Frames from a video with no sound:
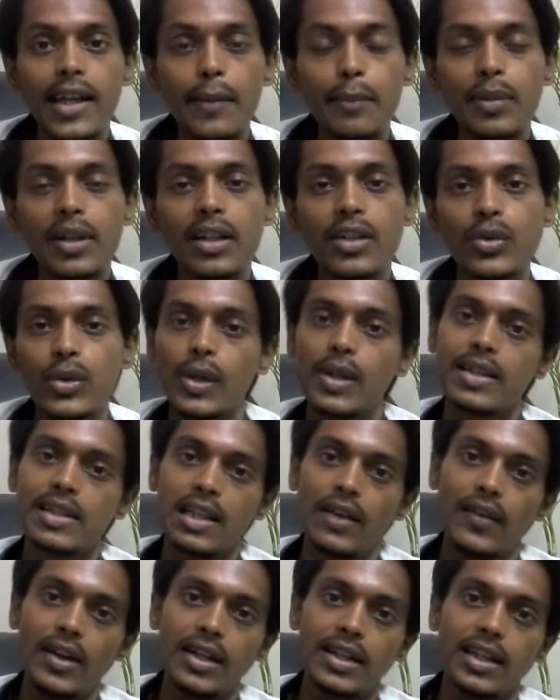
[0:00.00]
April
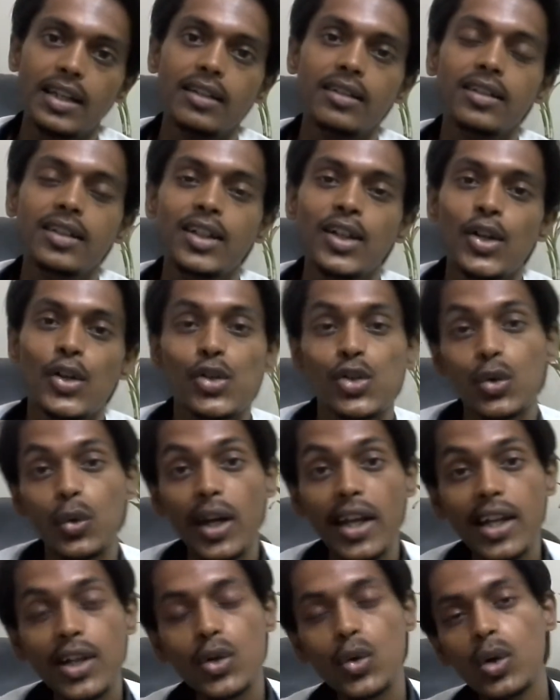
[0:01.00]
2017. So
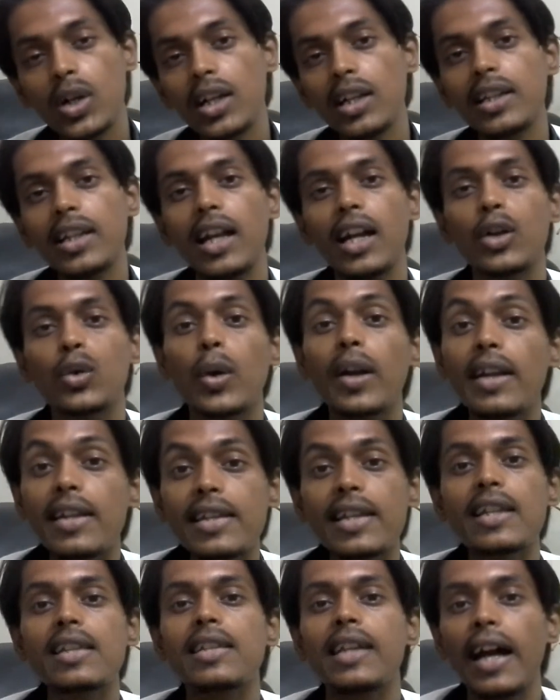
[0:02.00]
in total there are
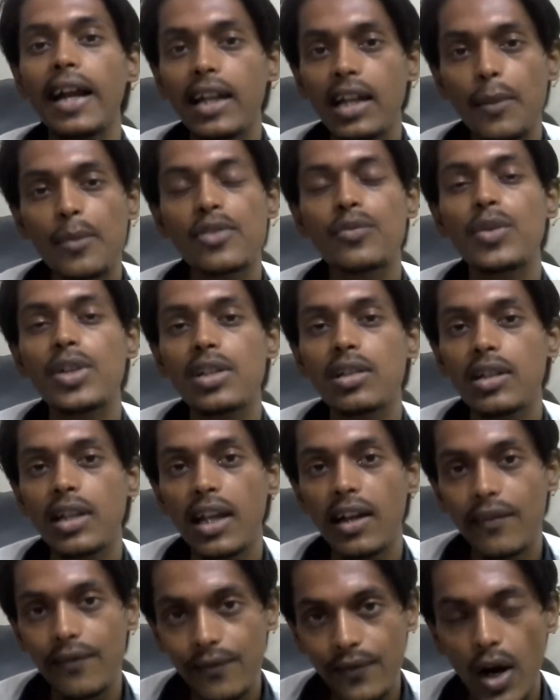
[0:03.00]
26 items which they
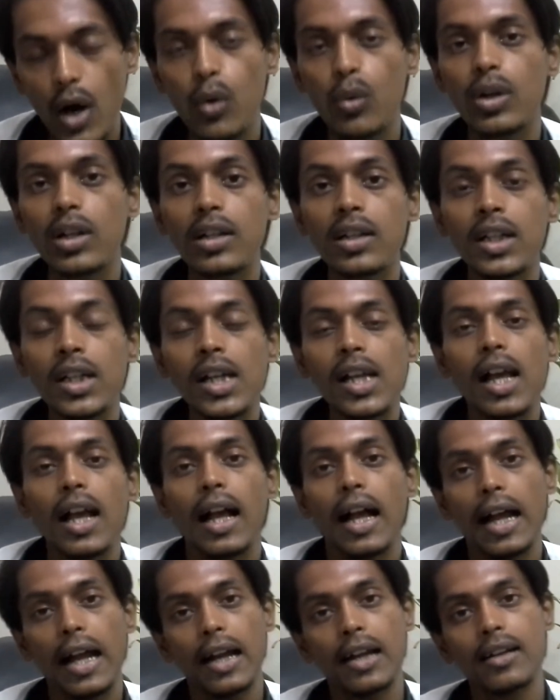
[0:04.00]
have found,
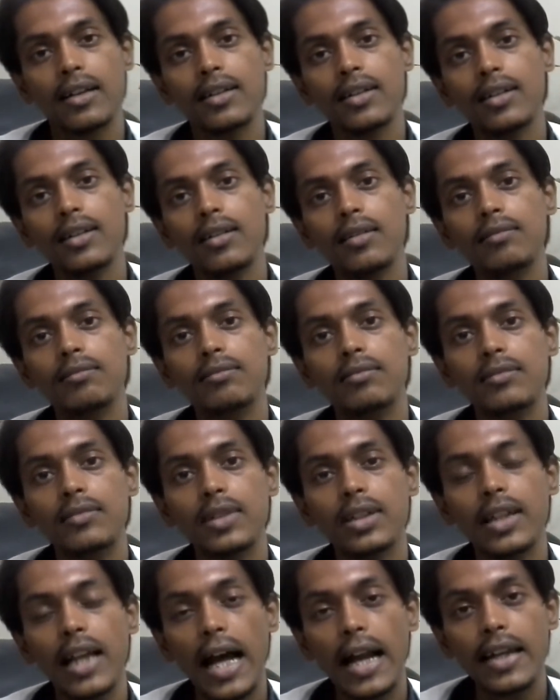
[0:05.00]
and
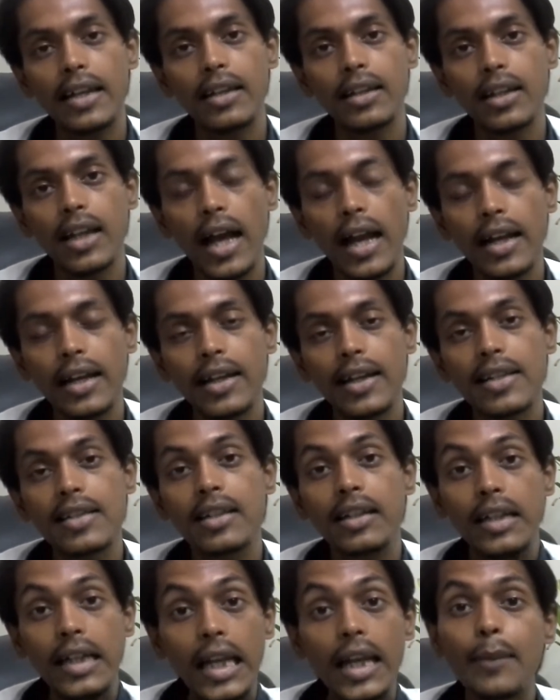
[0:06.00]
it is
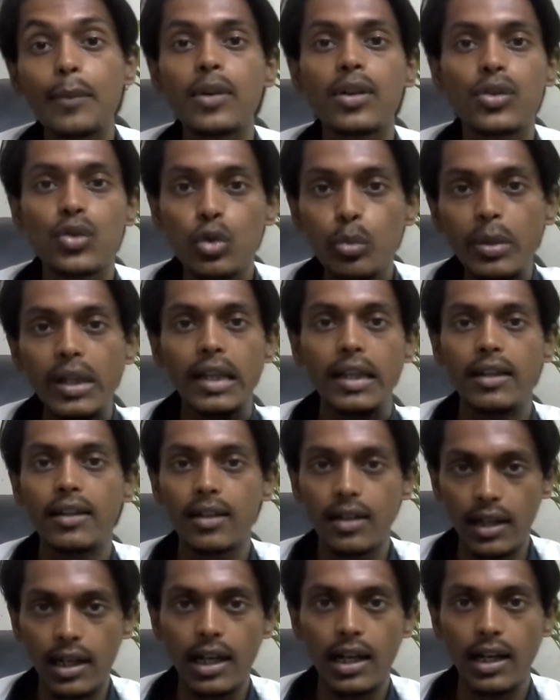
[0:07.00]
claimed to be
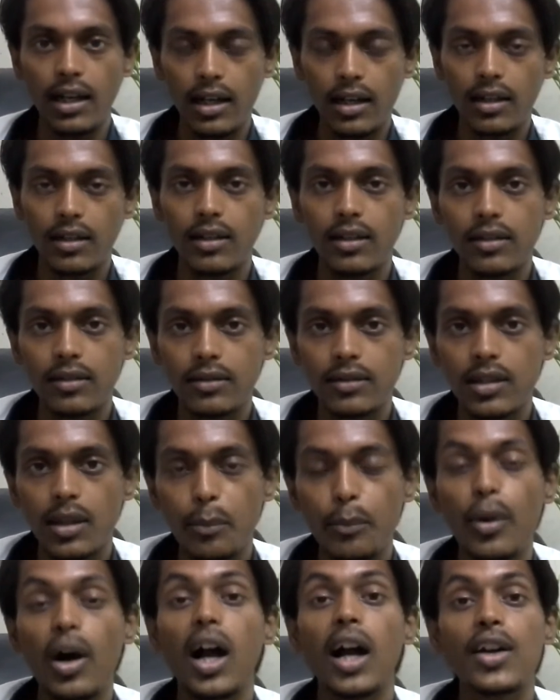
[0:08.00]
the
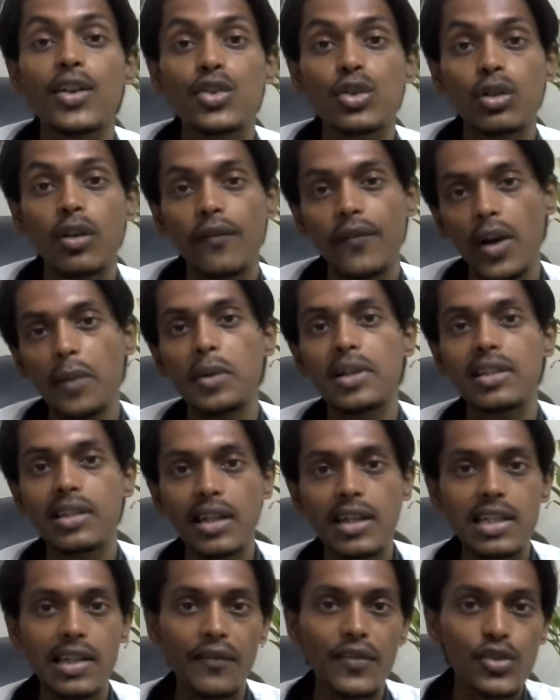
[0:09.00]
parts of
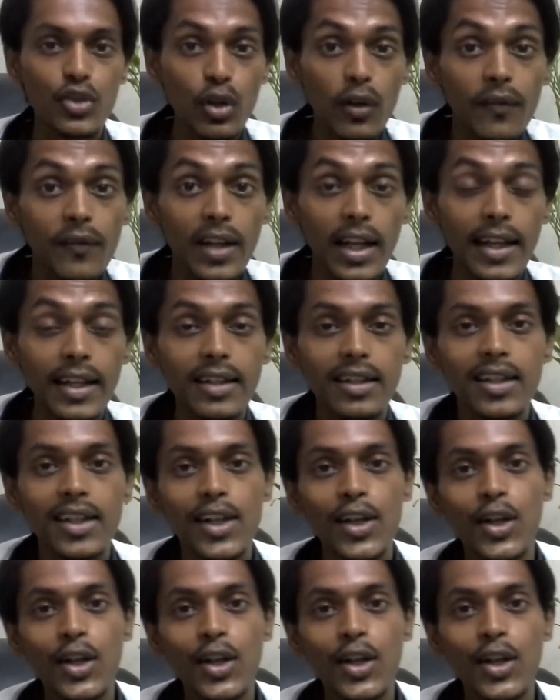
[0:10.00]
MH370 flight.